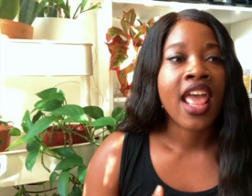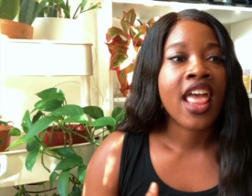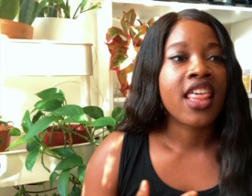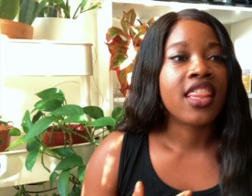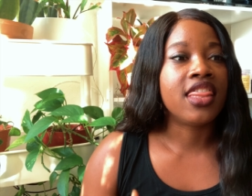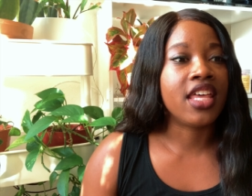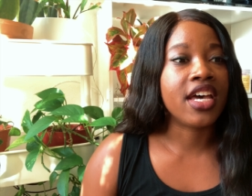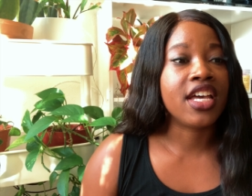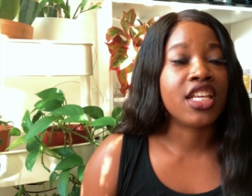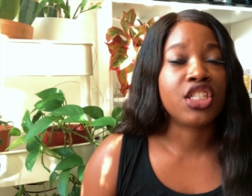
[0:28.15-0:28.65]

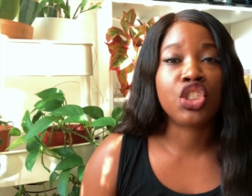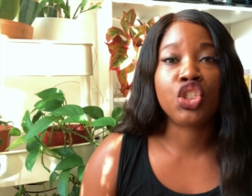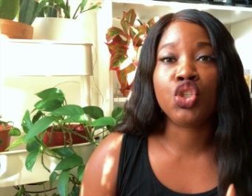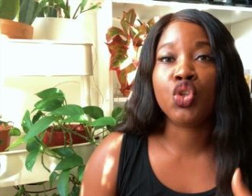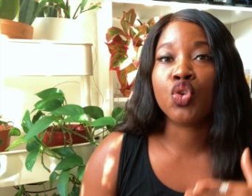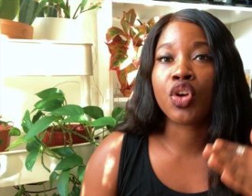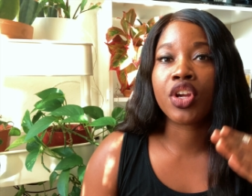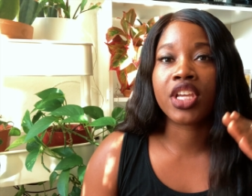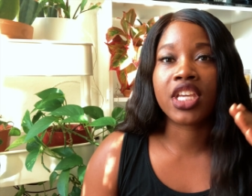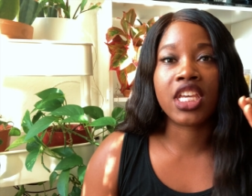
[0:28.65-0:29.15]
thus
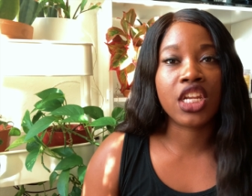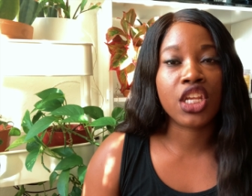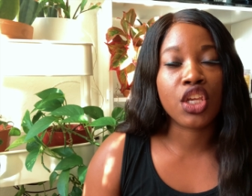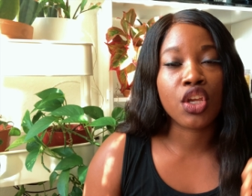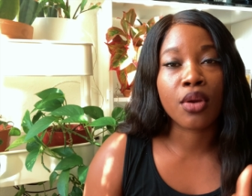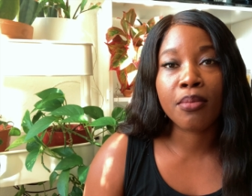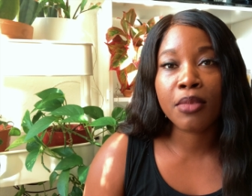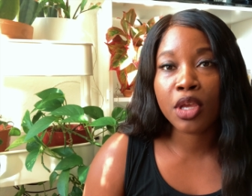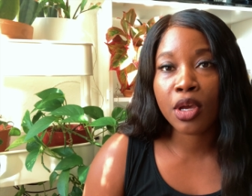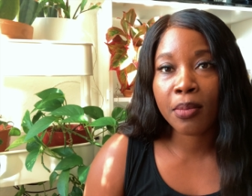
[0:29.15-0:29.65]
you're getting
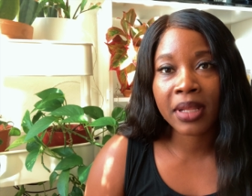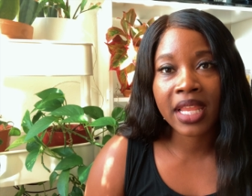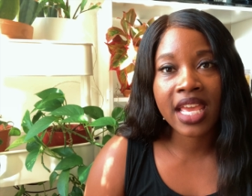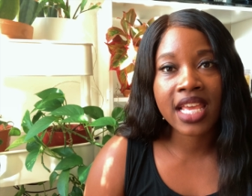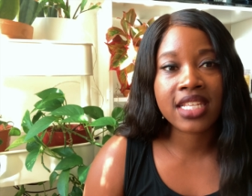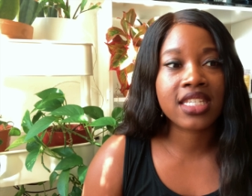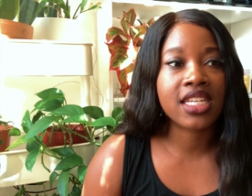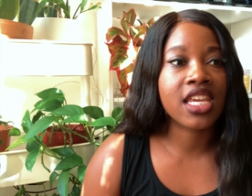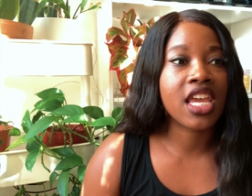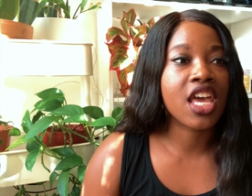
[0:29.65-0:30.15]
your meal
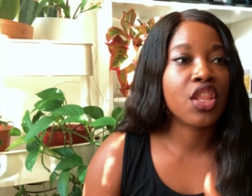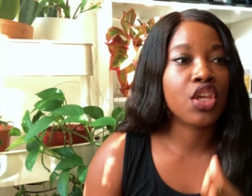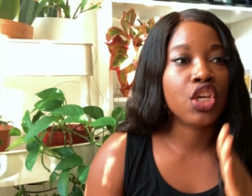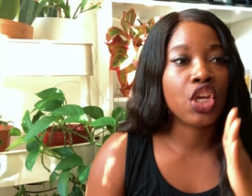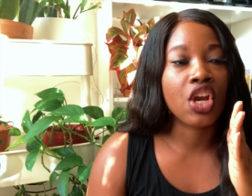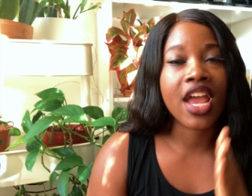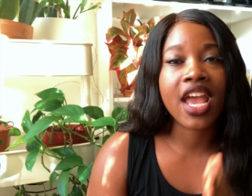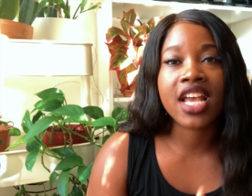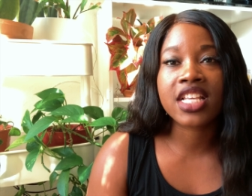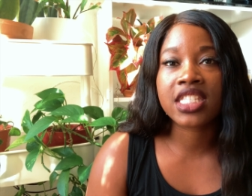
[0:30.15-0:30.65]
plans together,
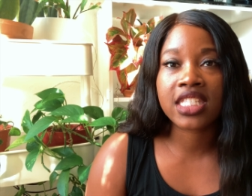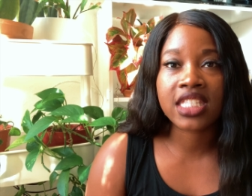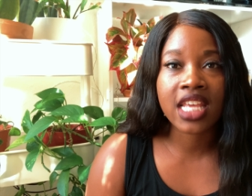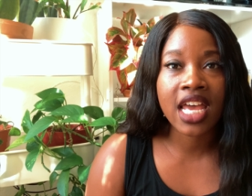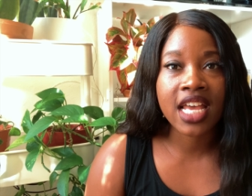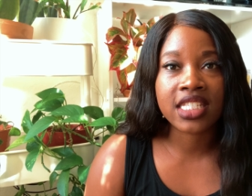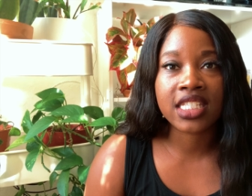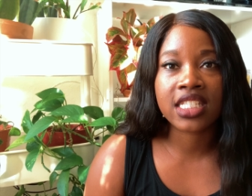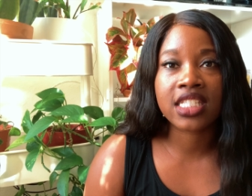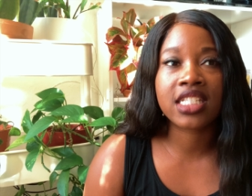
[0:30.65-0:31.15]
your
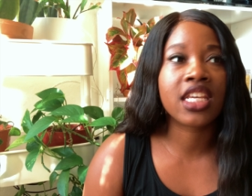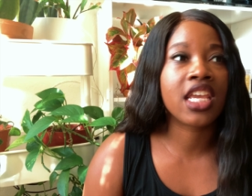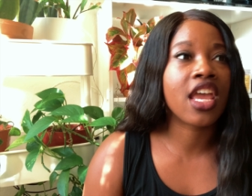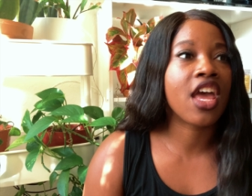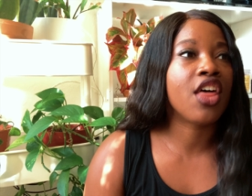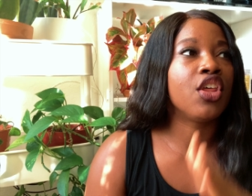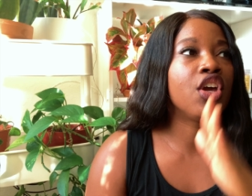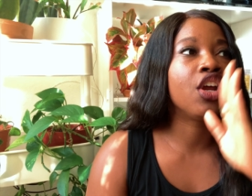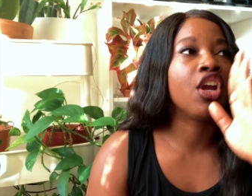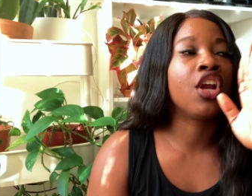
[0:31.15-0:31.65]
exercises
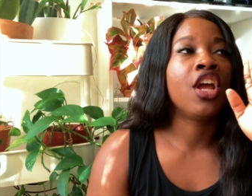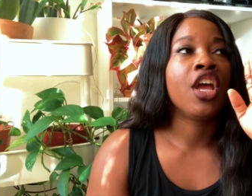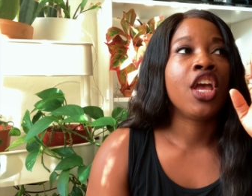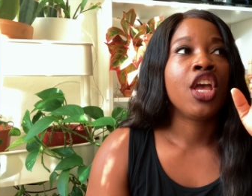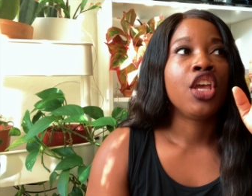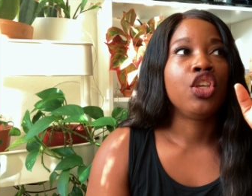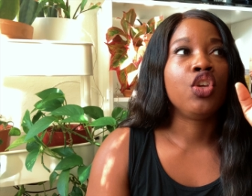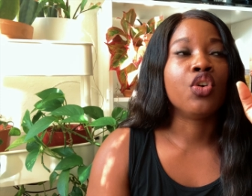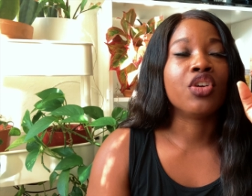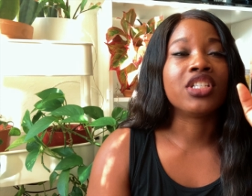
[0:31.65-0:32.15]
together,
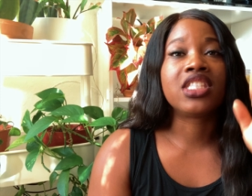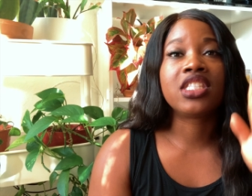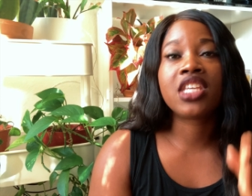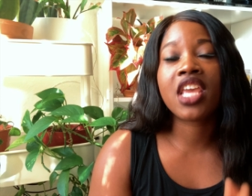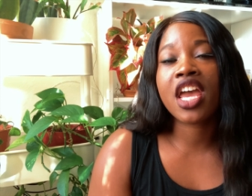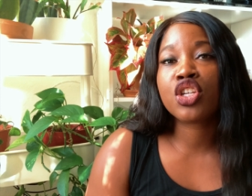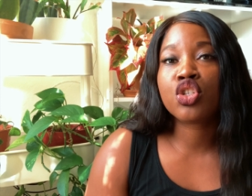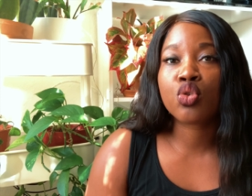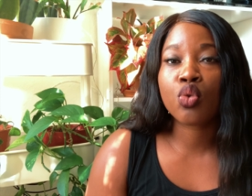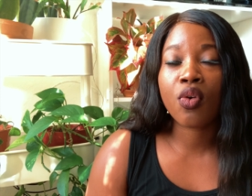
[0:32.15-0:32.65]
your
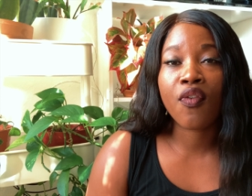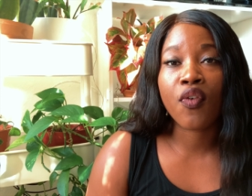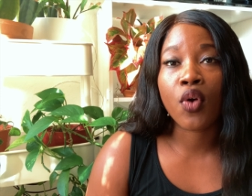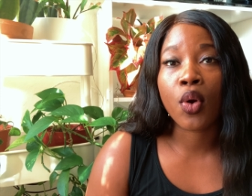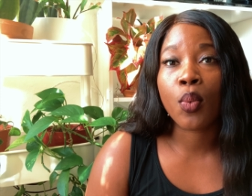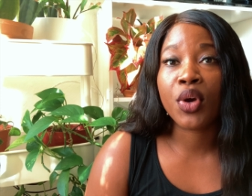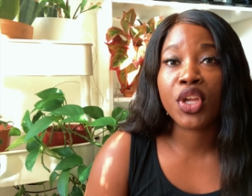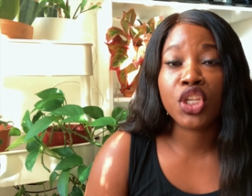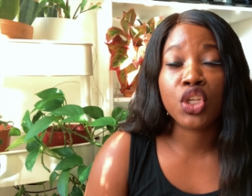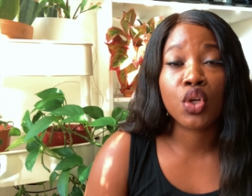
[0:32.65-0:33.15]
schedule for
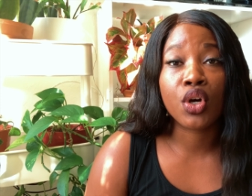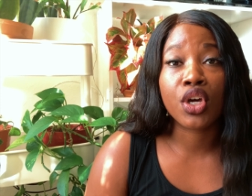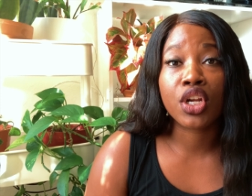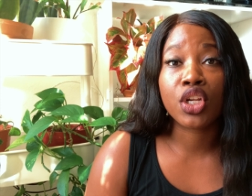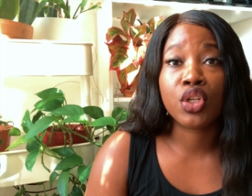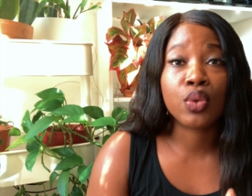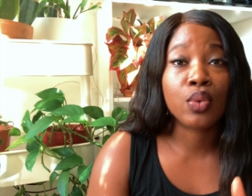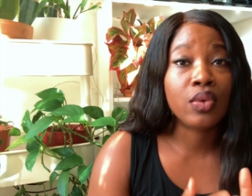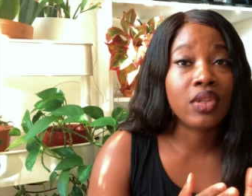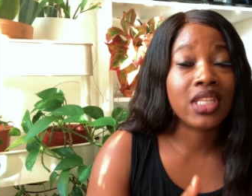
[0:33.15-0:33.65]
when you're going
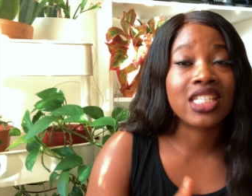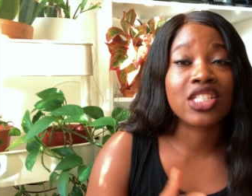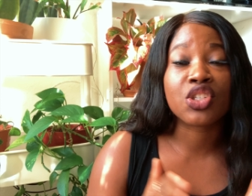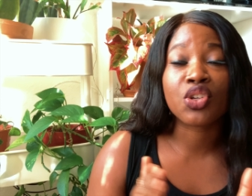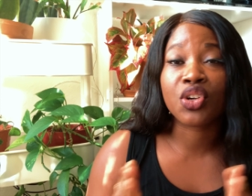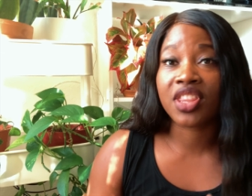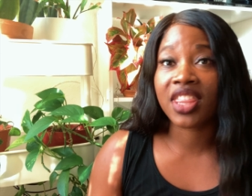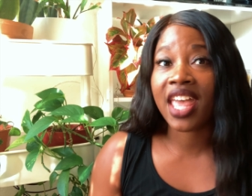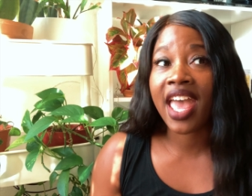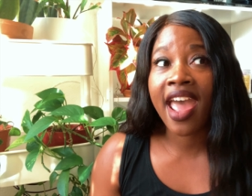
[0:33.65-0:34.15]
to do this
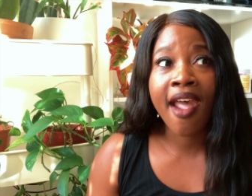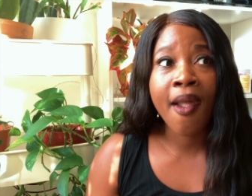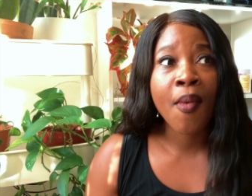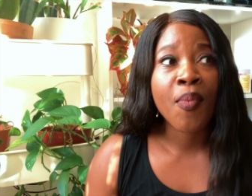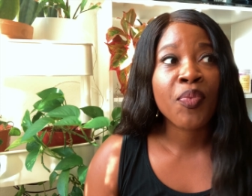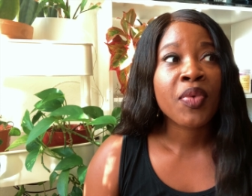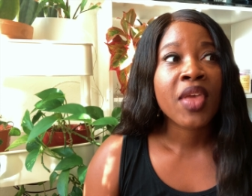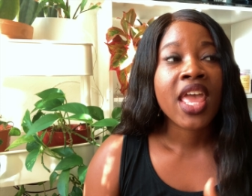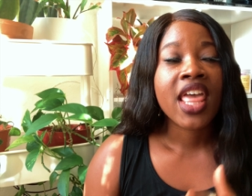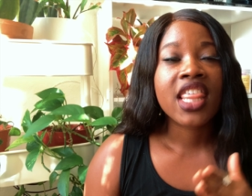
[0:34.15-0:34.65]
or that,
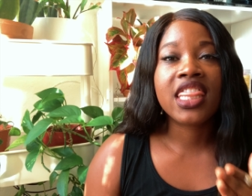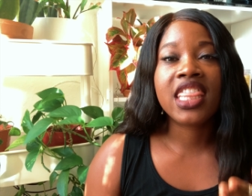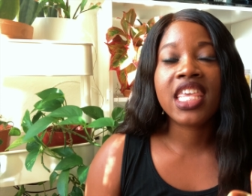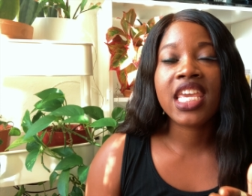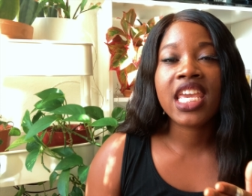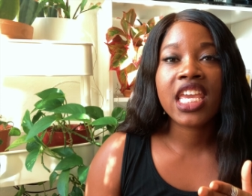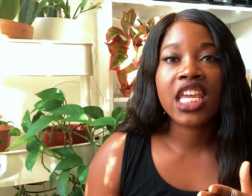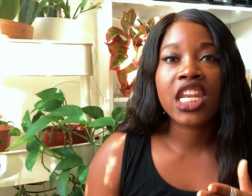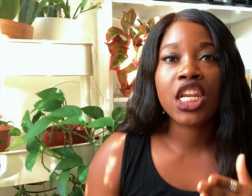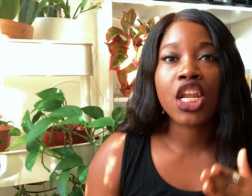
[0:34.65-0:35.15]

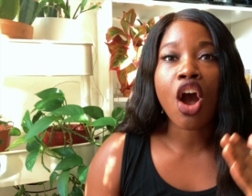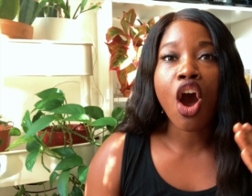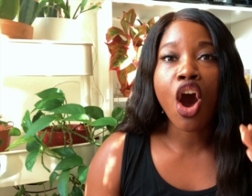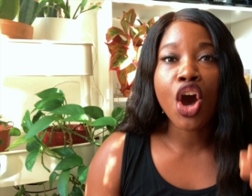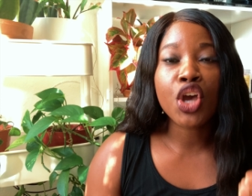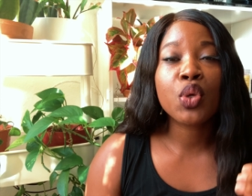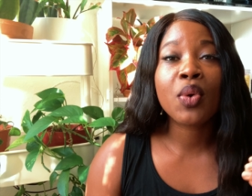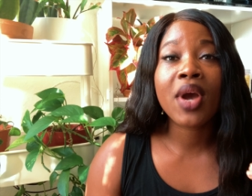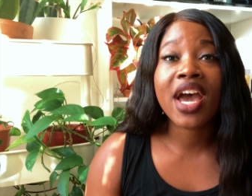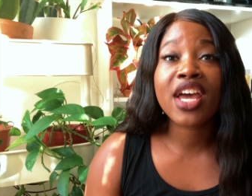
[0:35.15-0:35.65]
then all
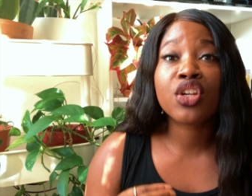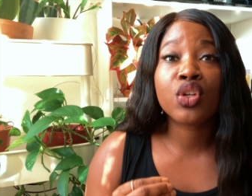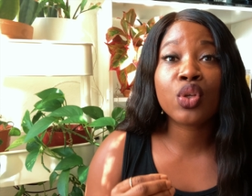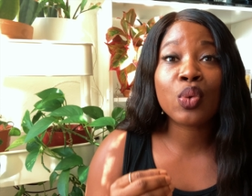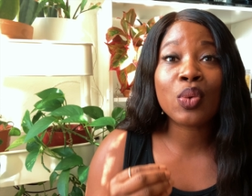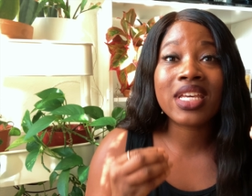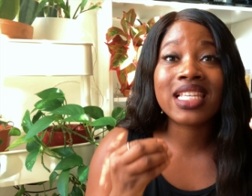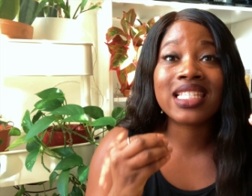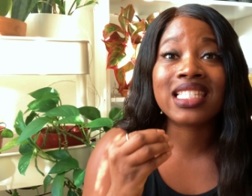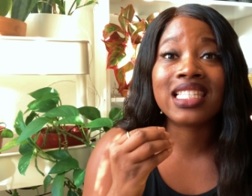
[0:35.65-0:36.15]
you got to do
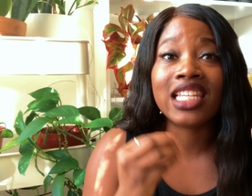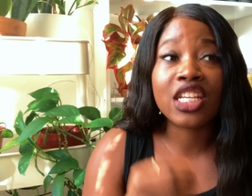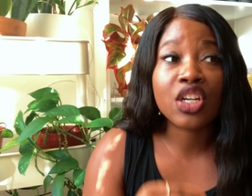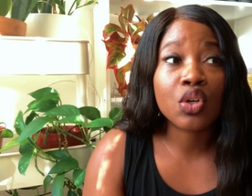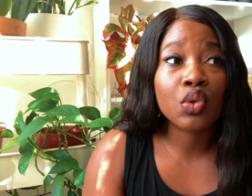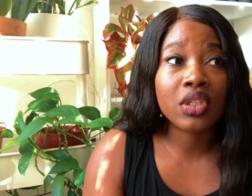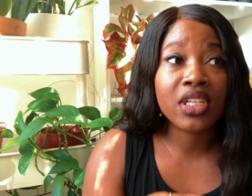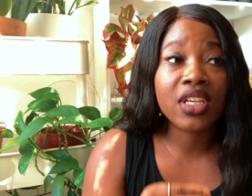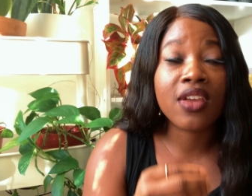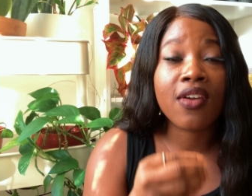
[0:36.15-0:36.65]
is
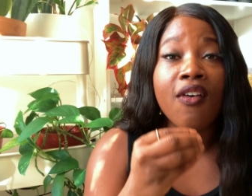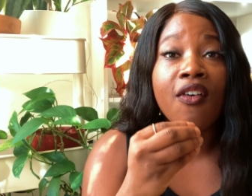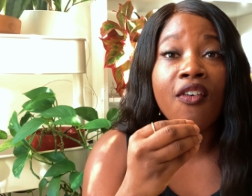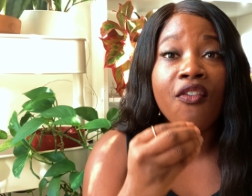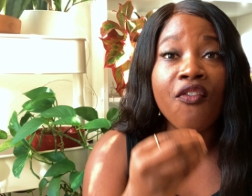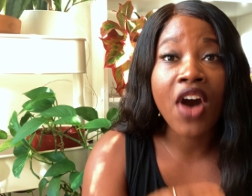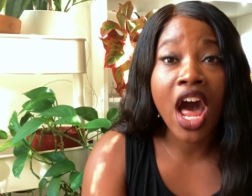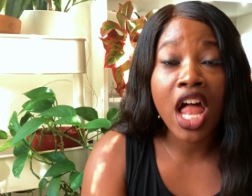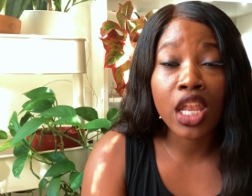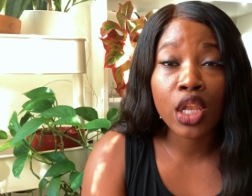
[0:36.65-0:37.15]
literally
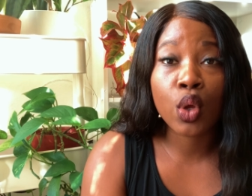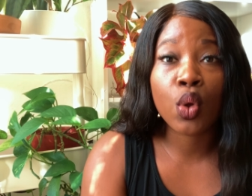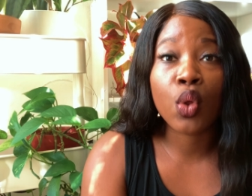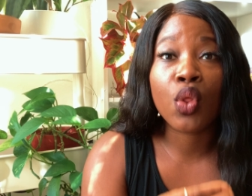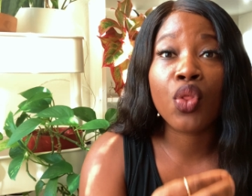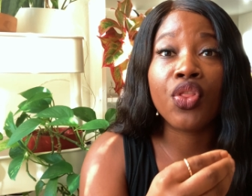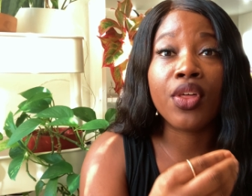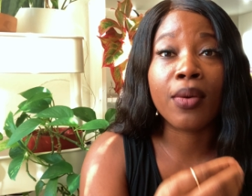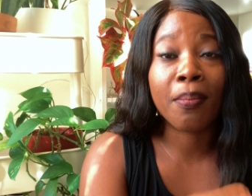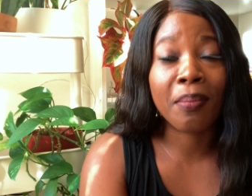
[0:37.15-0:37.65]
follow the